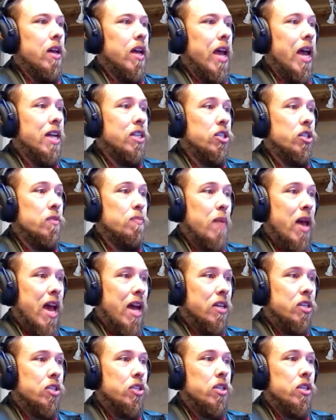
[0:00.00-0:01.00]
Edges
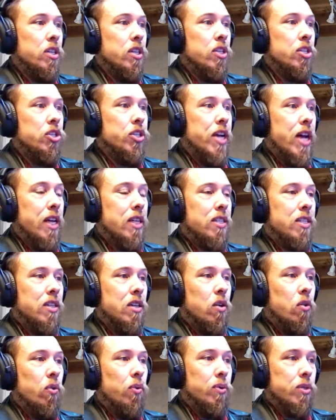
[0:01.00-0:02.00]
match checks
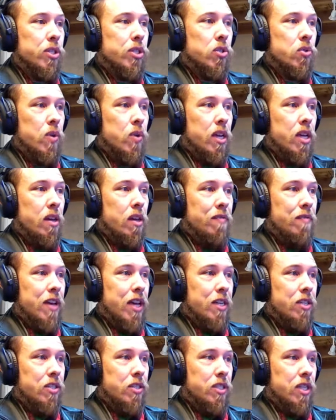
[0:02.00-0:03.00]
a whole string of
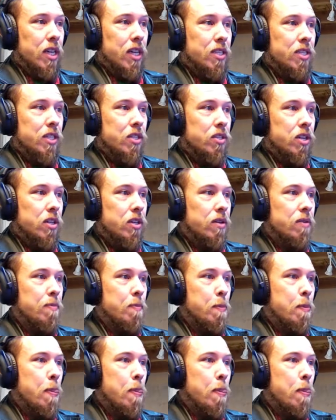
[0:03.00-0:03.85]
edges against each other.